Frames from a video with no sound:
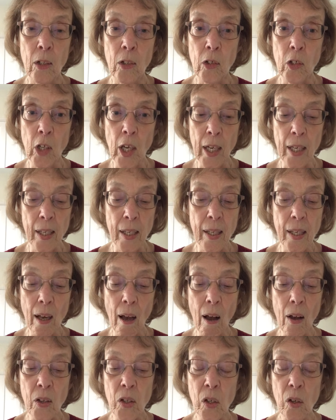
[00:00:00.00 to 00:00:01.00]
Jesus
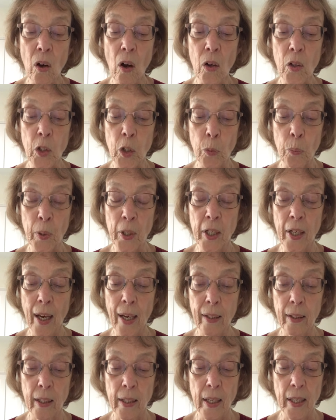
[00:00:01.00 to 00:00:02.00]
asked God to
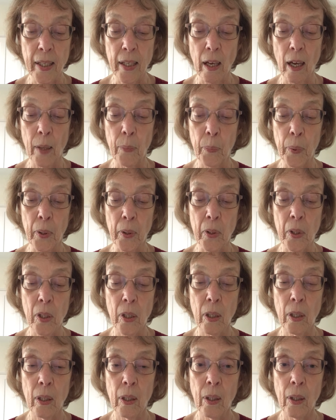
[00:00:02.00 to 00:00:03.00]
protect the disciples.
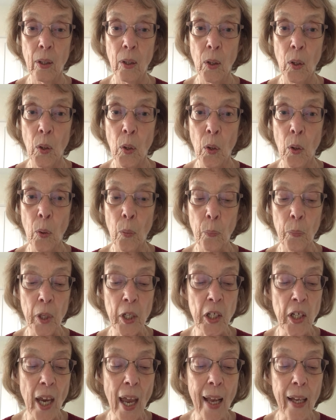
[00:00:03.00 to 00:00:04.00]

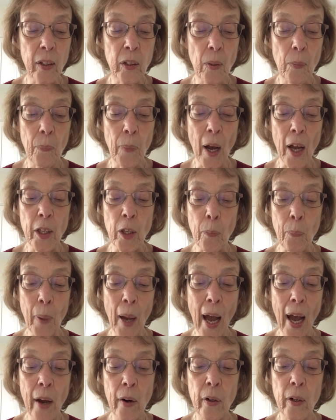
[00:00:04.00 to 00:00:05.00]
Protect them by the
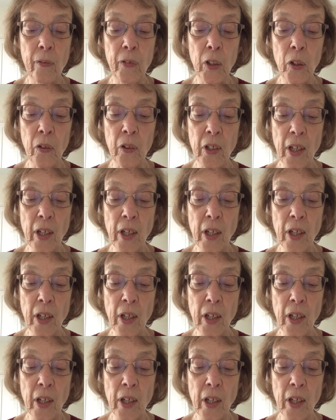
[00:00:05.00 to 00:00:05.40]
power of your